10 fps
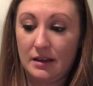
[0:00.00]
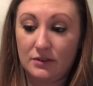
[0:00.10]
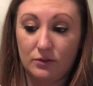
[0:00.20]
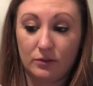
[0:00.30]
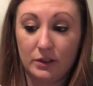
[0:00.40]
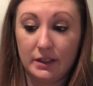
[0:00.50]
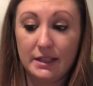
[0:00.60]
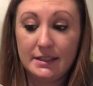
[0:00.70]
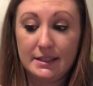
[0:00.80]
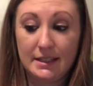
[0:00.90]
is
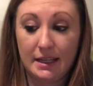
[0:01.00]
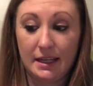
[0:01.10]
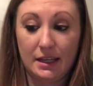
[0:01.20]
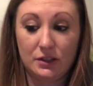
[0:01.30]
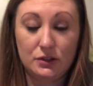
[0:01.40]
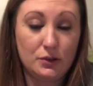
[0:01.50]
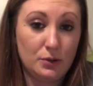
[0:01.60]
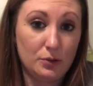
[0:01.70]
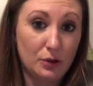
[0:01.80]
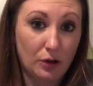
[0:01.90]
really sticking
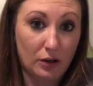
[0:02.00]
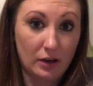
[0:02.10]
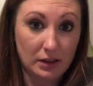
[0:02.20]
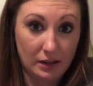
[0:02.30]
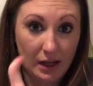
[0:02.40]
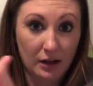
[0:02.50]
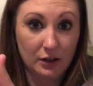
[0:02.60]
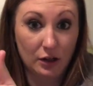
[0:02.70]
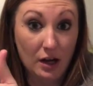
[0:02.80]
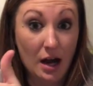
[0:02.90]
to your
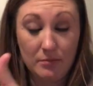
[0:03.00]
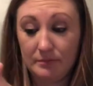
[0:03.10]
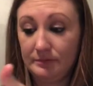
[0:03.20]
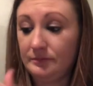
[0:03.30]
cup.